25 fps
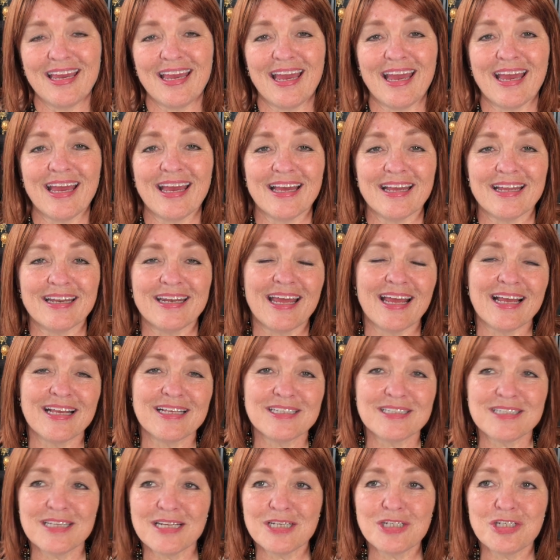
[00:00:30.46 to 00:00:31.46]
And
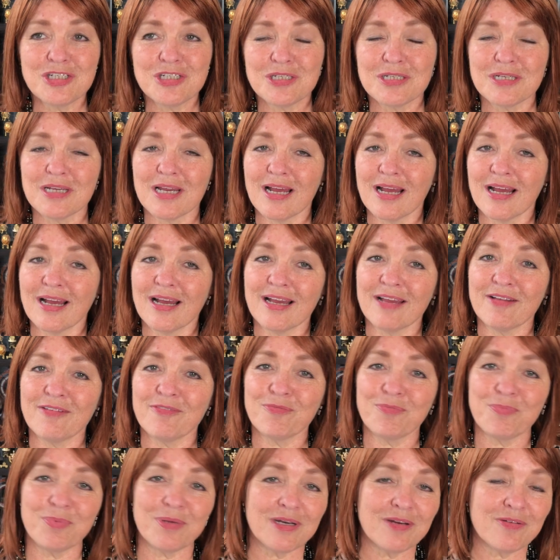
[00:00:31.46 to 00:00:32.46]
as such,
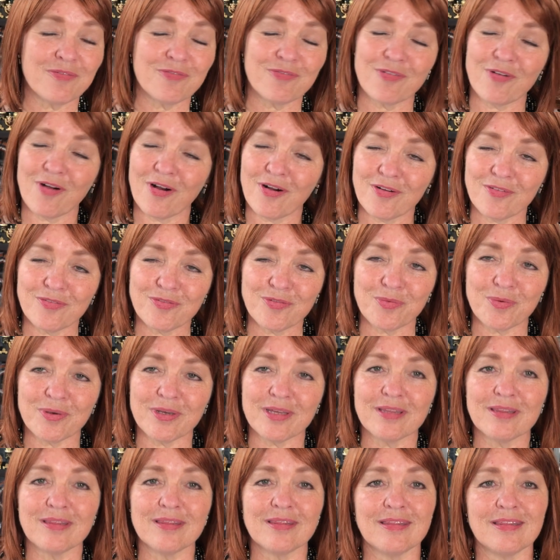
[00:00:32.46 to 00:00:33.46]
I've been involved
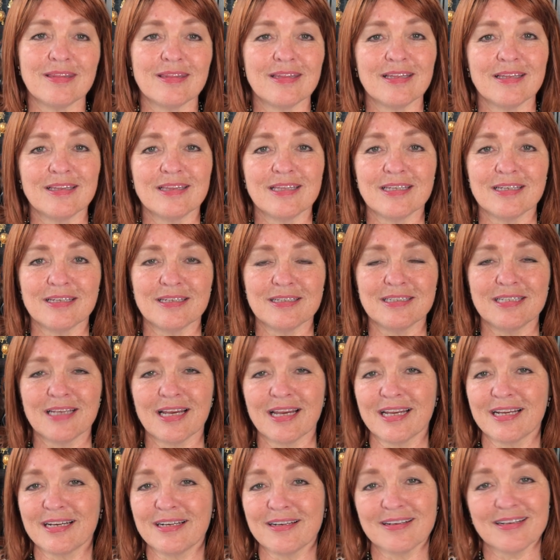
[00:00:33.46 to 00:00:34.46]
with the
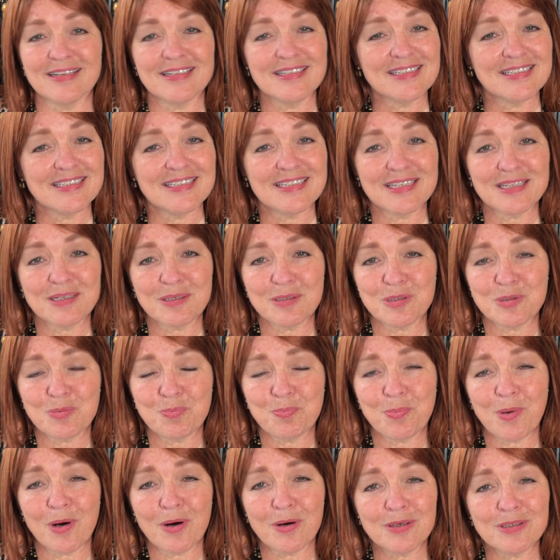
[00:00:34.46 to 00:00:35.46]
diagnostics
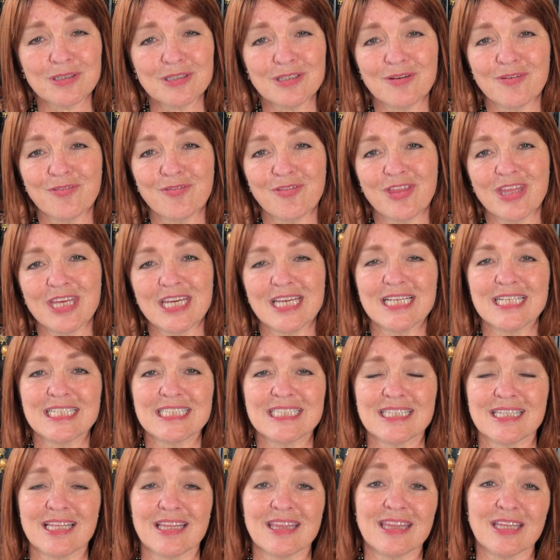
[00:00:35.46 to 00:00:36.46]
parts of
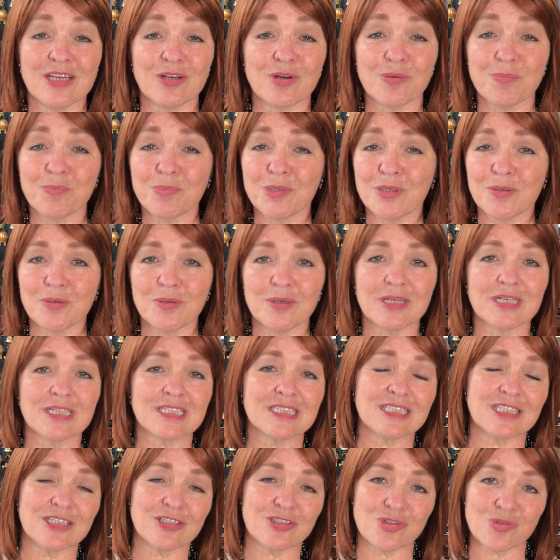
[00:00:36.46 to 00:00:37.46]
things, the
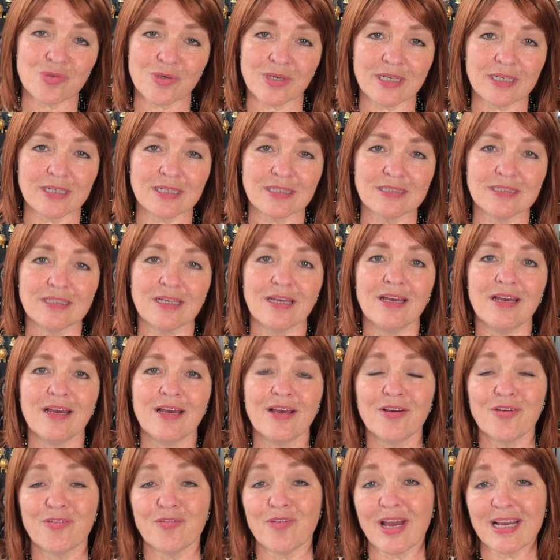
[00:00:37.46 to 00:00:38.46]
therapeutics, the drugs,
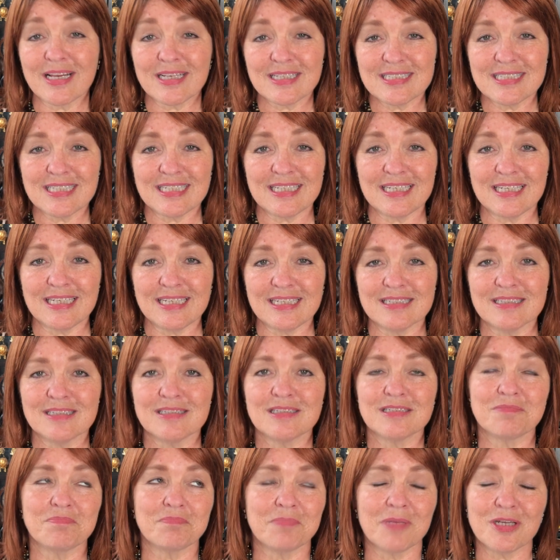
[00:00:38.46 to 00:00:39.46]

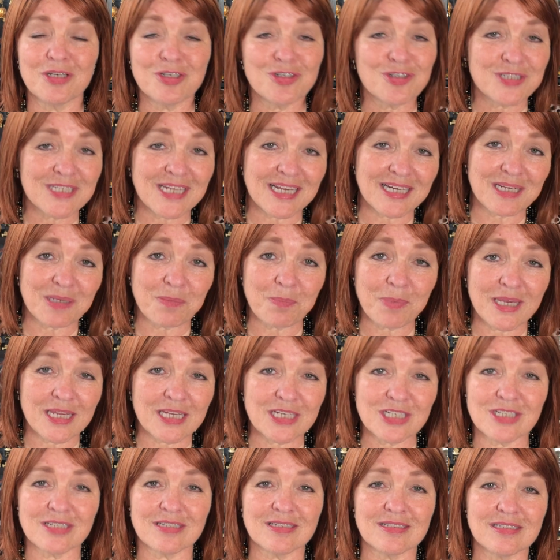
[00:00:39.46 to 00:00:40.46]
vaccines, understanding
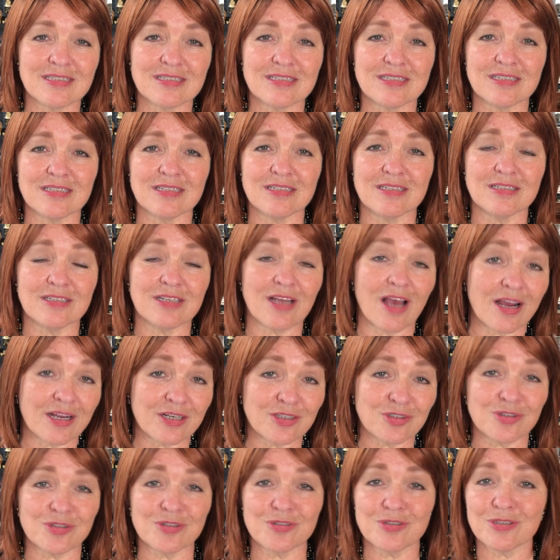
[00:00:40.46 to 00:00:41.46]
patients,
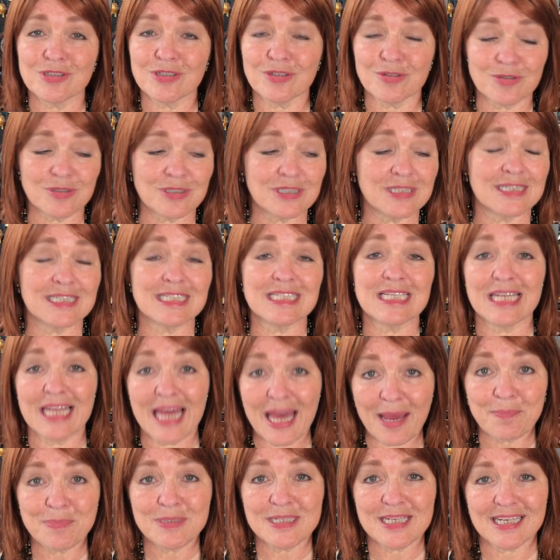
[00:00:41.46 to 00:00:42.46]
doctors, nurses,
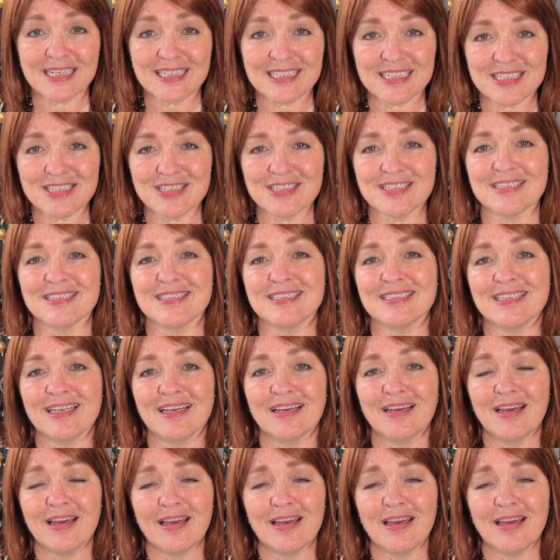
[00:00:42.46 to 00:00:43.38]
lab technicians,